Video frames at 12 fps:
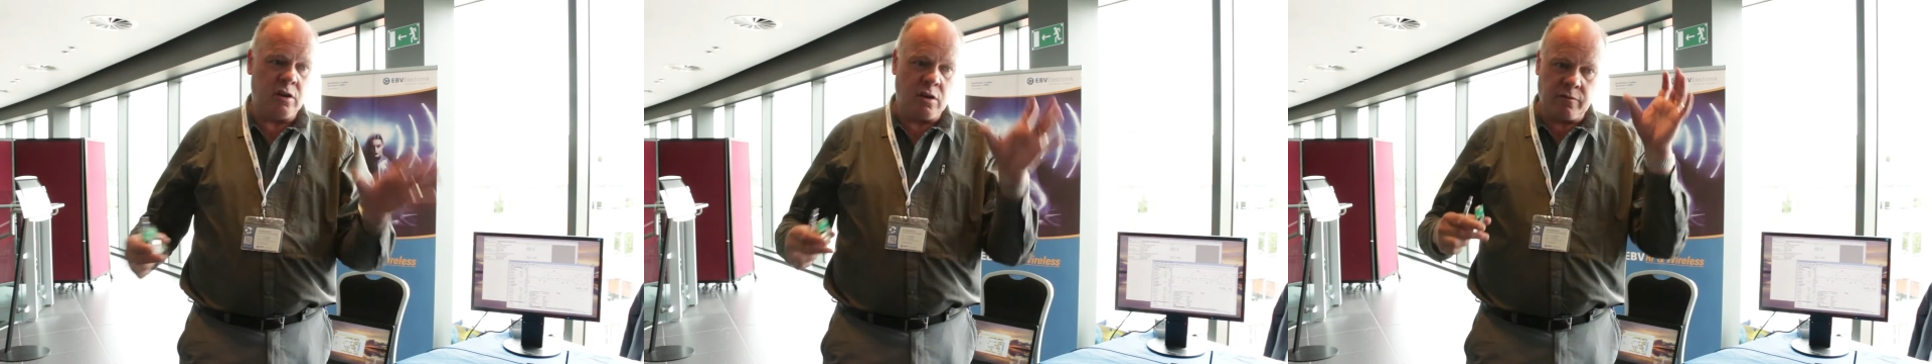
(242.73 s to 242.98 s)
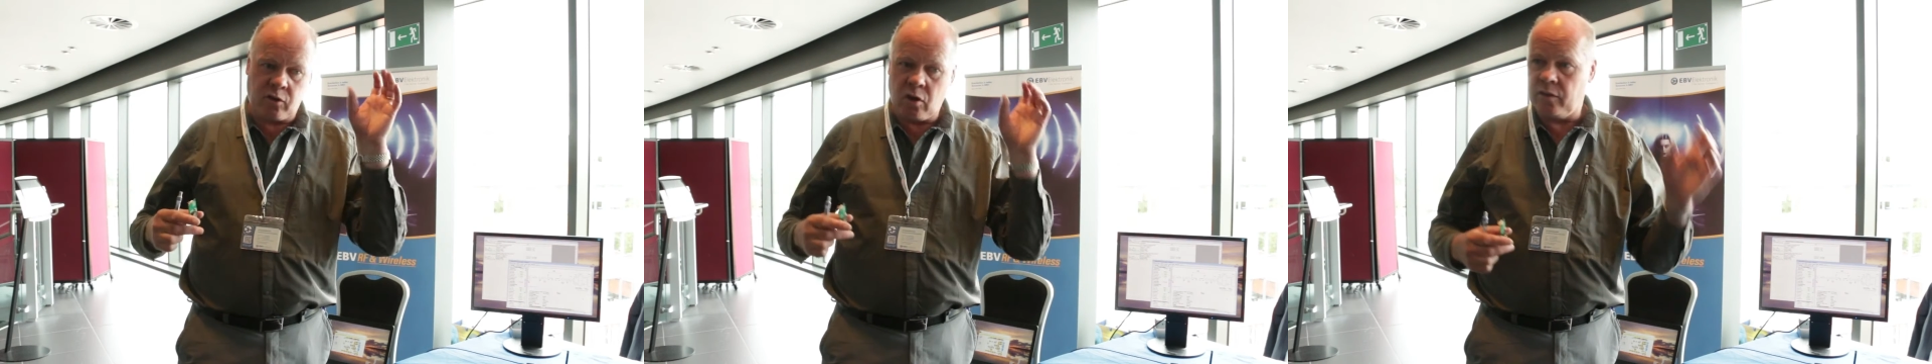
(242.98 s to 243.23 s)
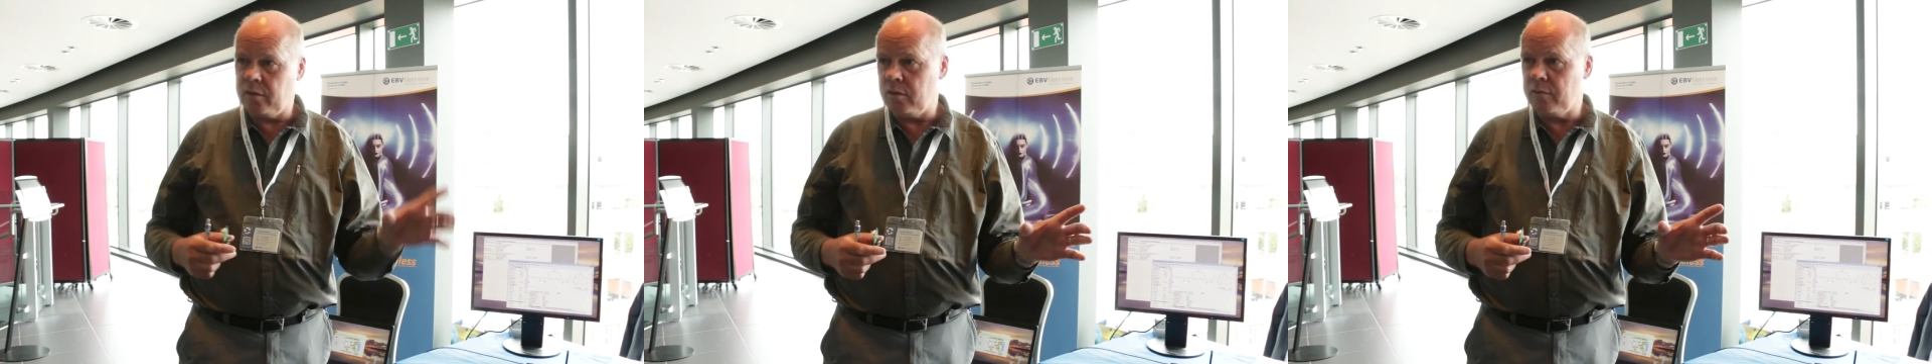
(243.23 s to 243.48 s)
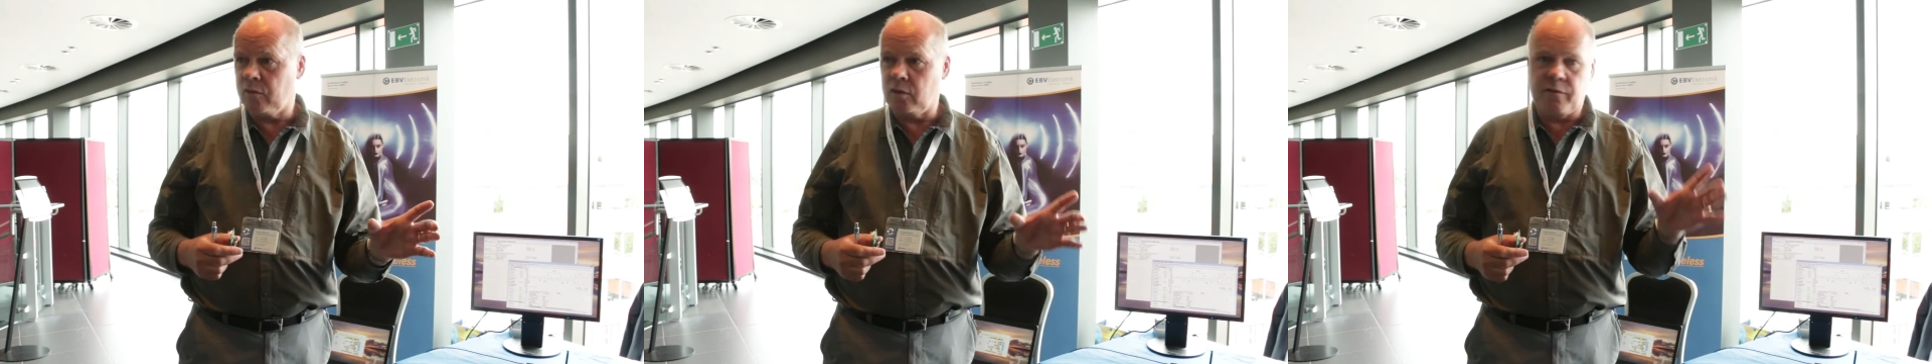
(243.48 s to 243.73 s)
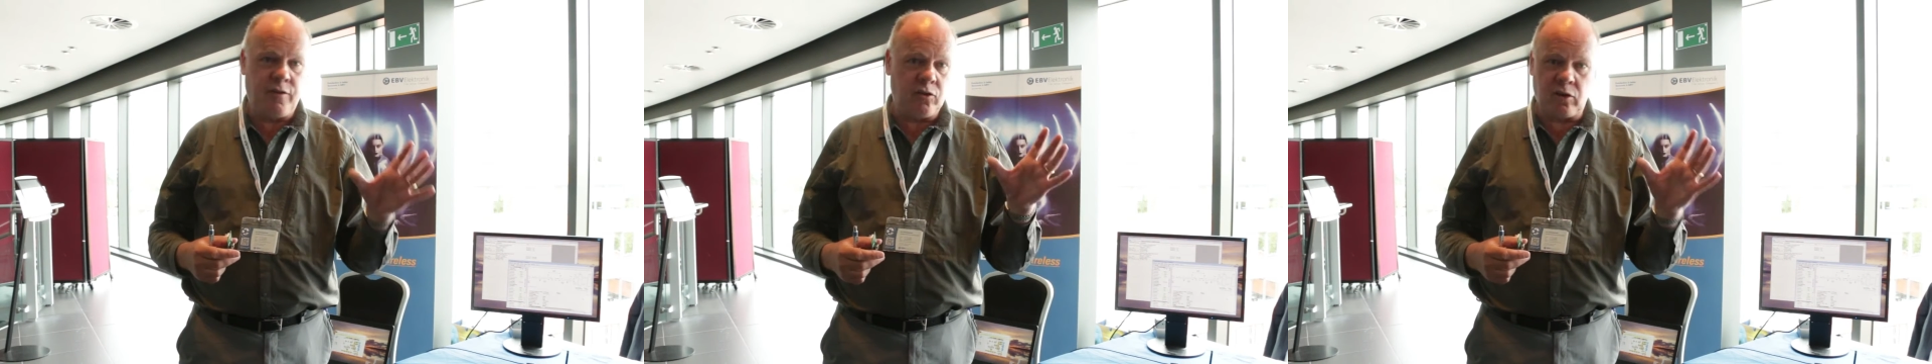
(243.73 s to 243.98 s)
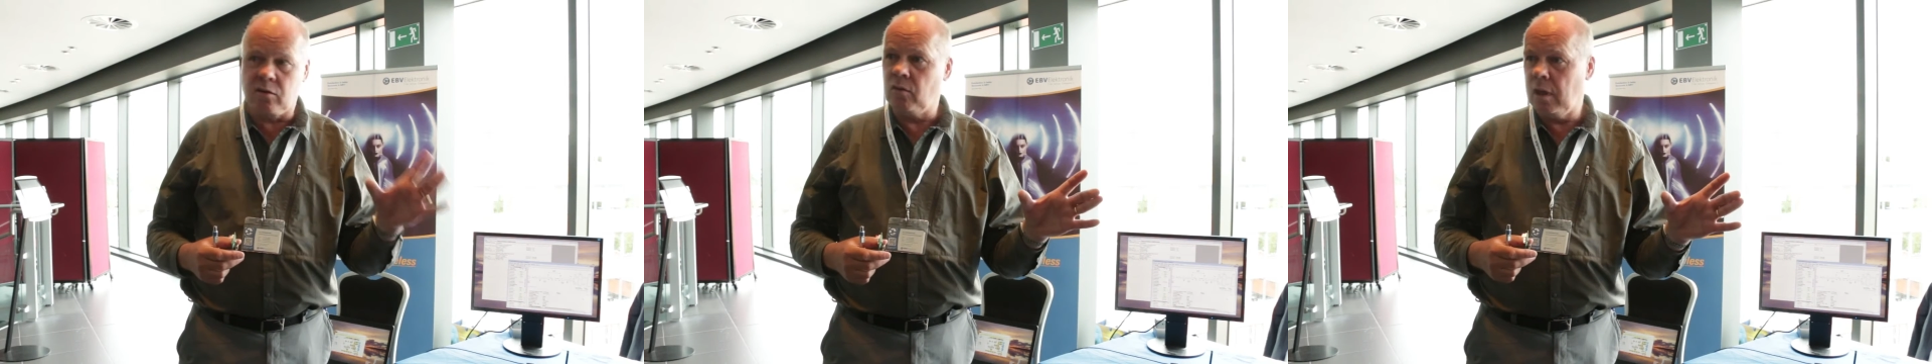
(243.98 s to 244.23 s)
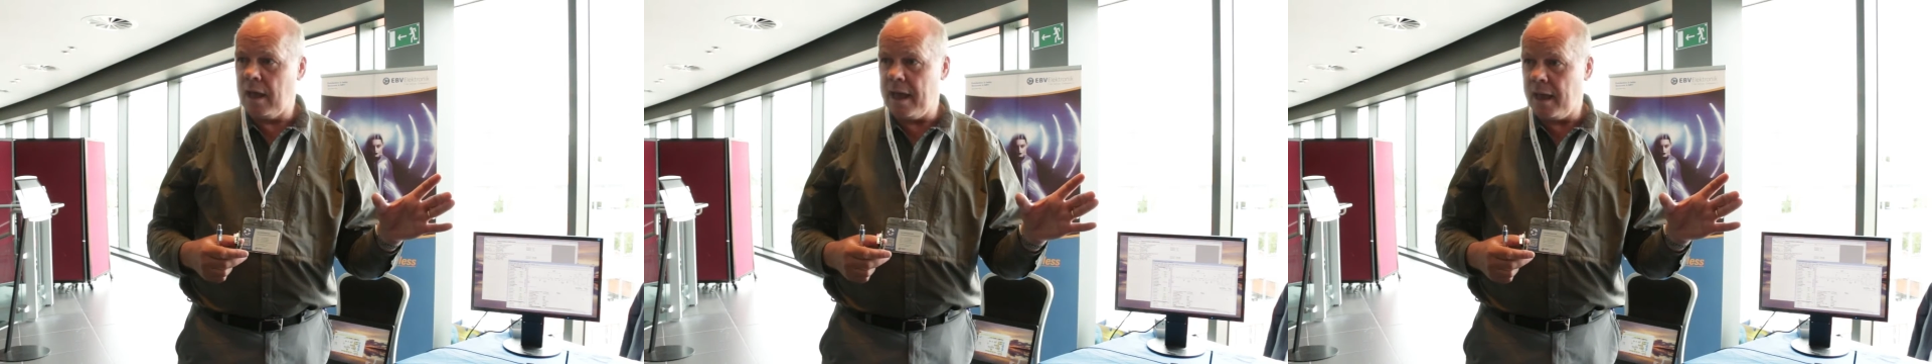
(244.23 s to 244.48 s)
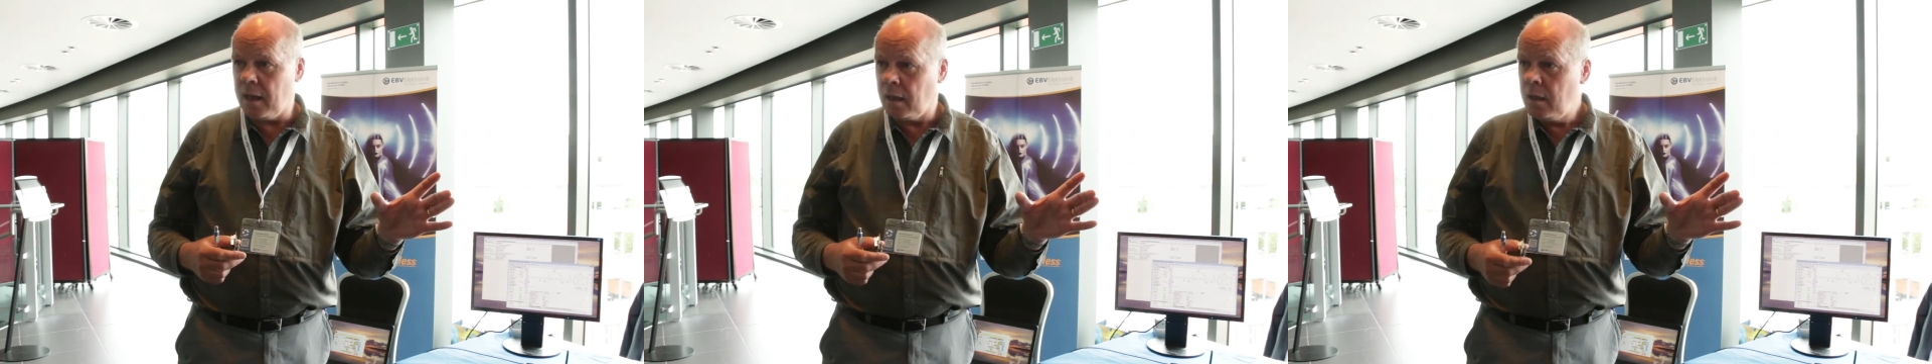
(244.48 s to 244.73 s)
you've got a physical
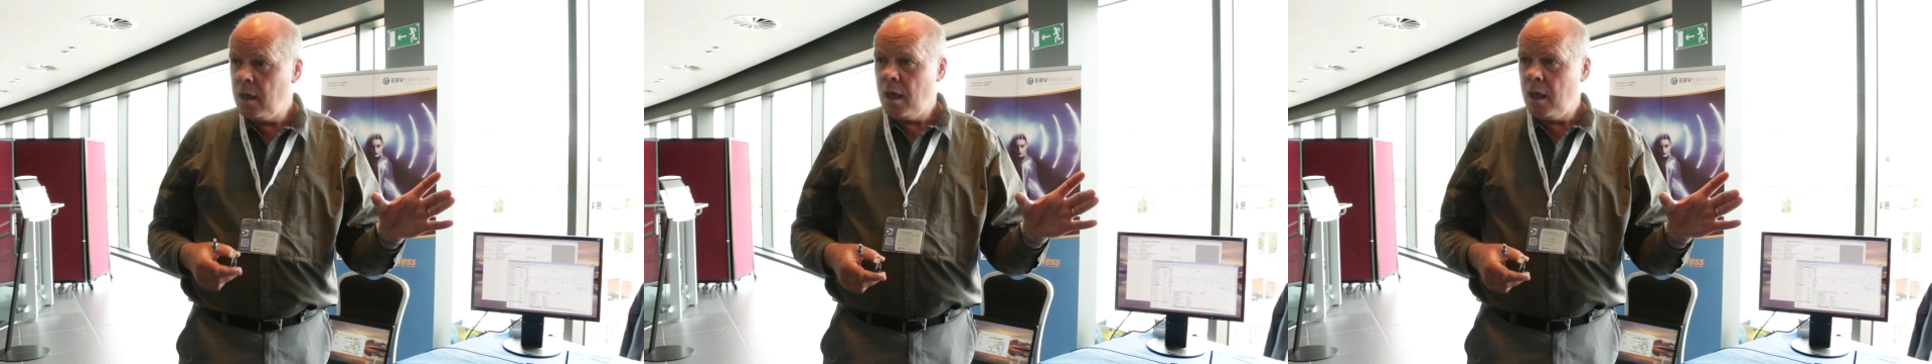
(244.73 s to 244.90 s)
layer,